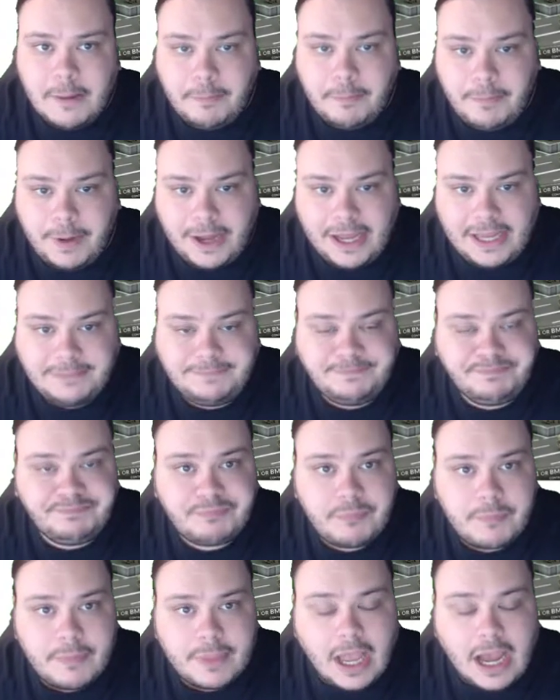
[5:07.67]
But
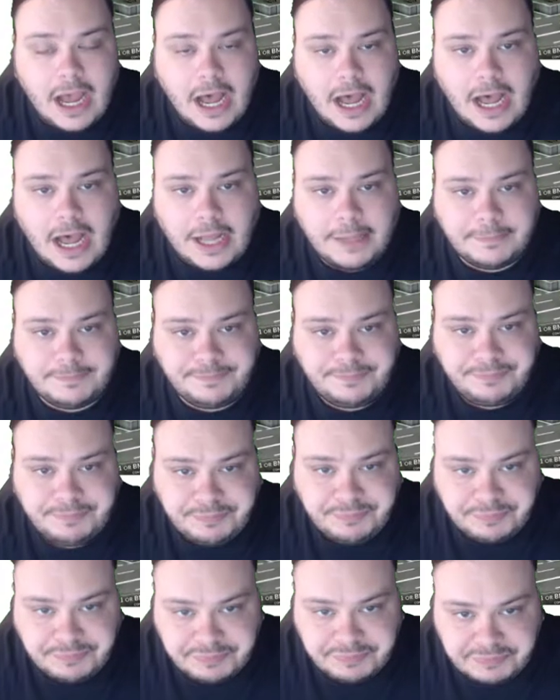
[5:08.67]
um,
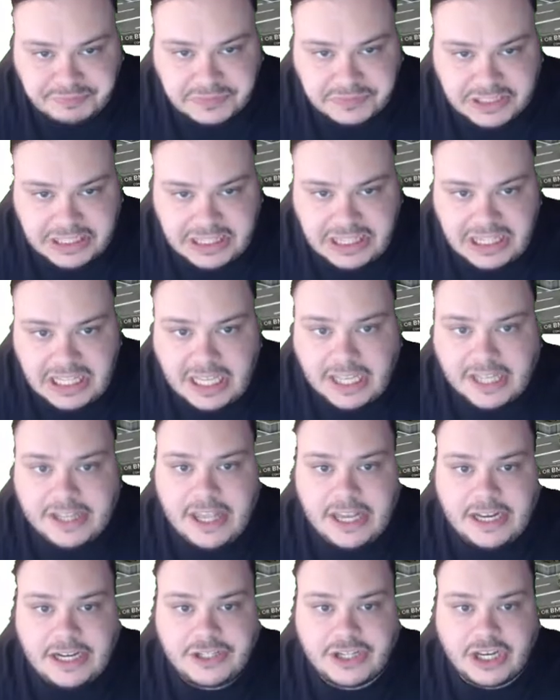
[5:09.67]

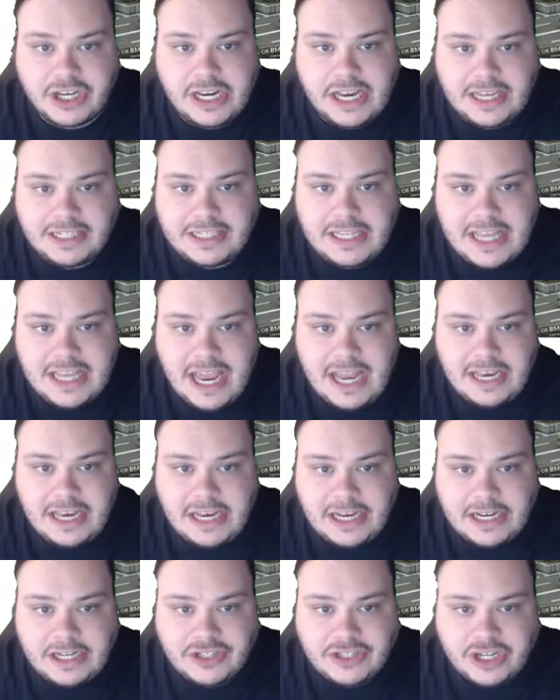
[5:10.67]
then it's going to get to the end
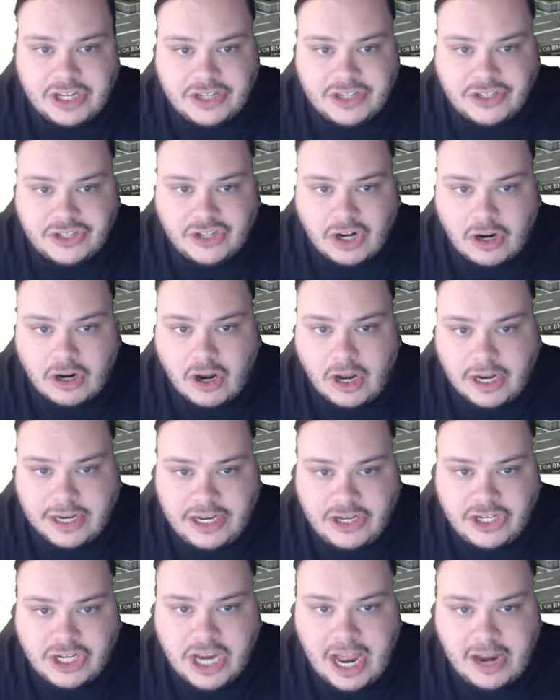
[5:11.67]
and it's going to start on
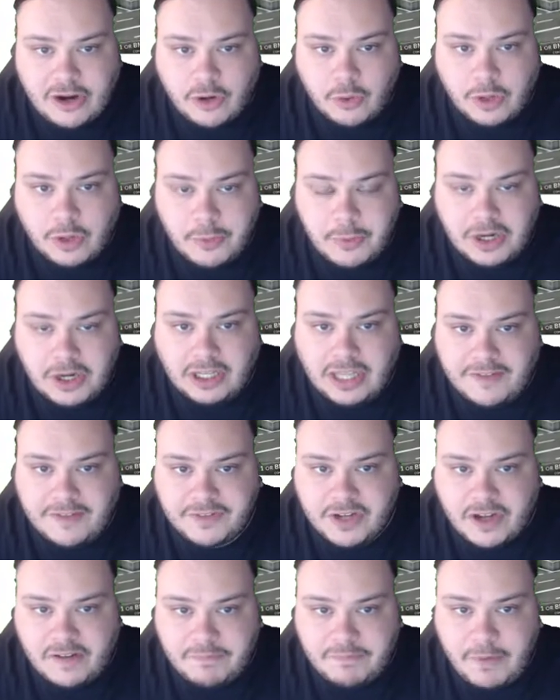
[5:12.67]
each category where it left
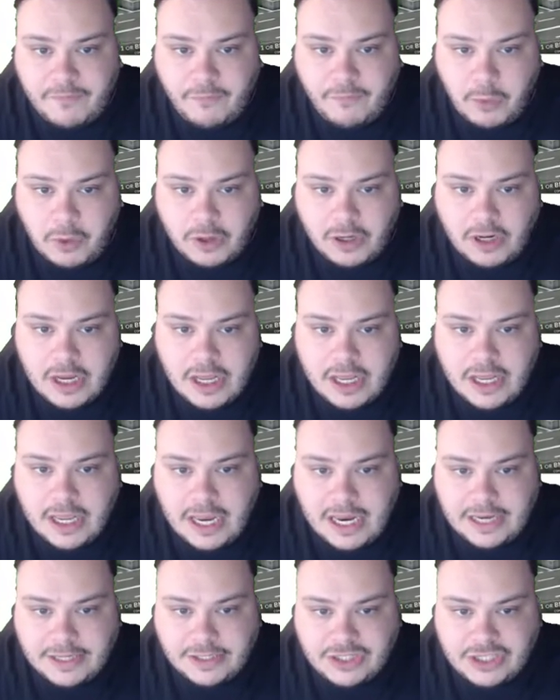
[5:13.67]
off before
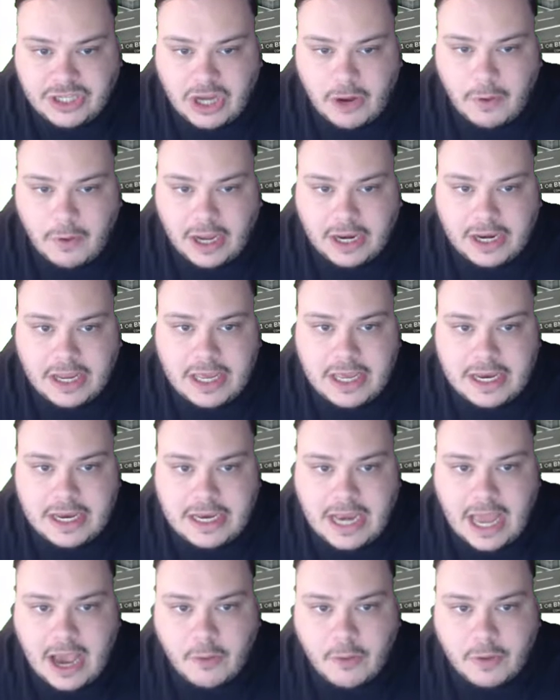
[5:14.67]
and so on.
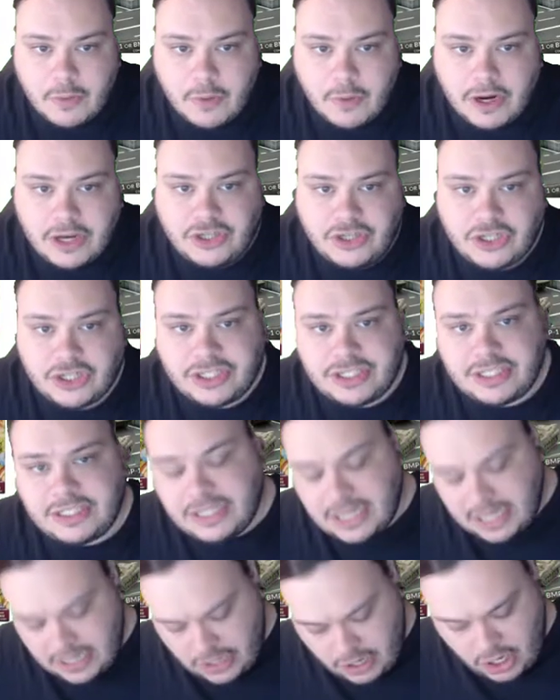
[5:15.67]
Now we want to just
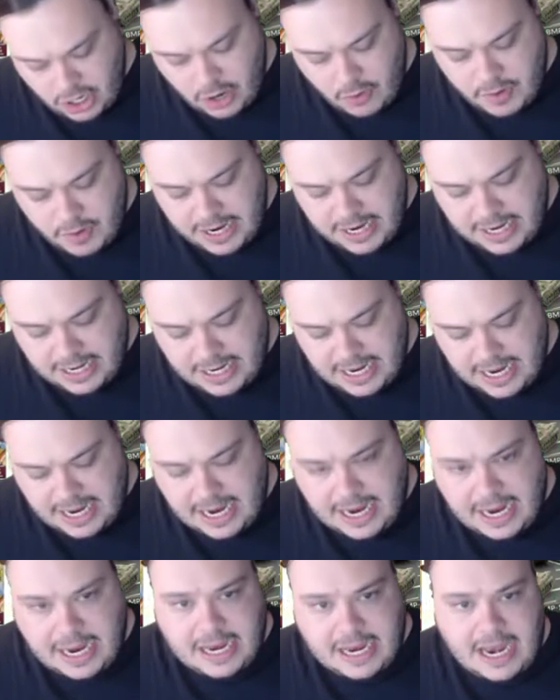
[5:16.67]
go in
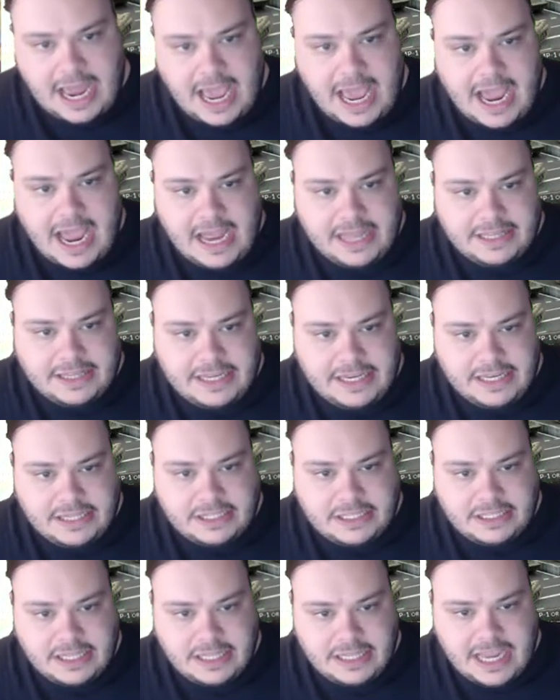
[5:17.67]
and add these
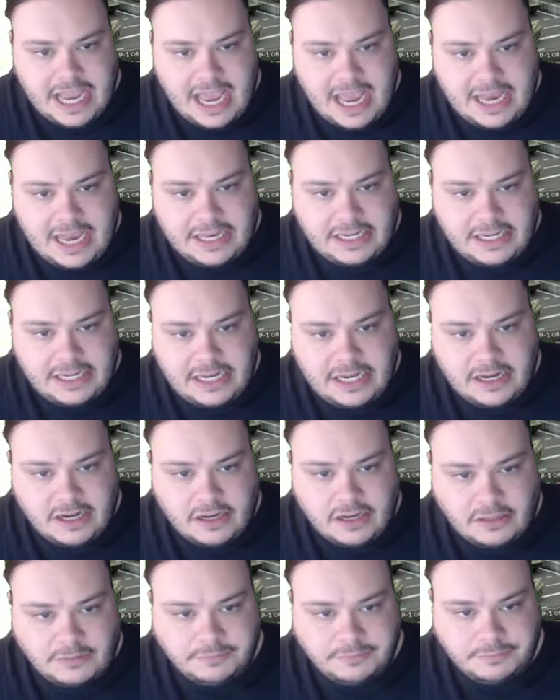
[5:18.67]
to the end
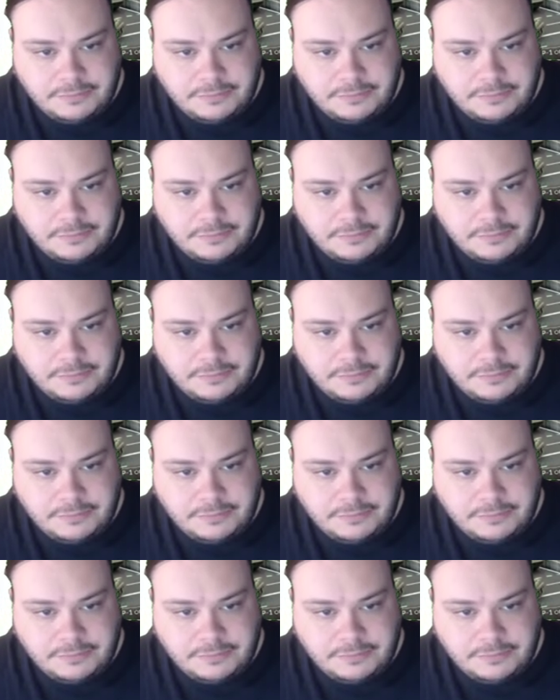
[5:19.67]
here.